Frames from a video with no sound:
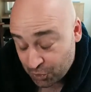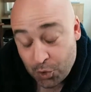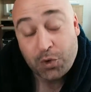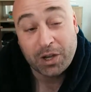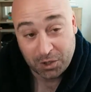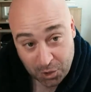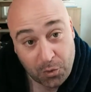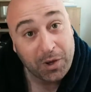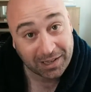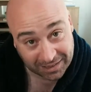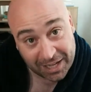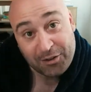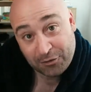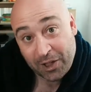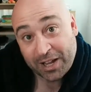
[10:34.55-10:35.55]
You can
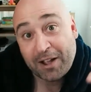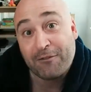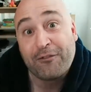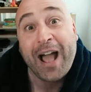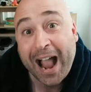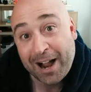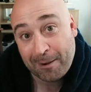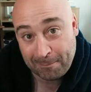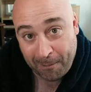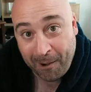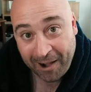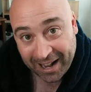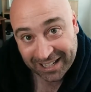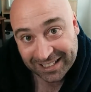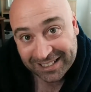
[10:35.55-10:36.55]
live like a
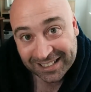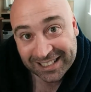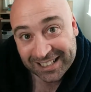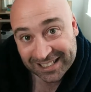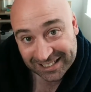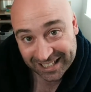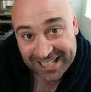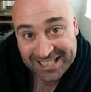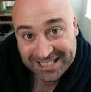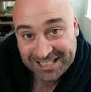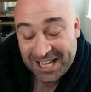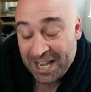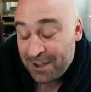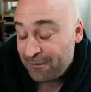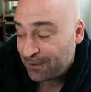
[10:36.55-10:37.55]
vagabond, like
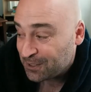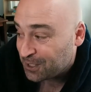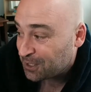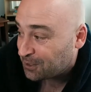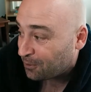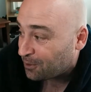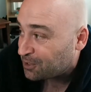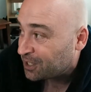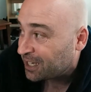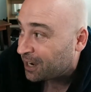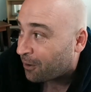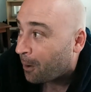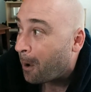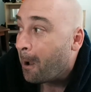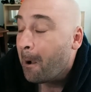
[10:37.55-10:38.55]
Steve is endorsing
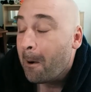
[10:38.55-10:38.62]
here.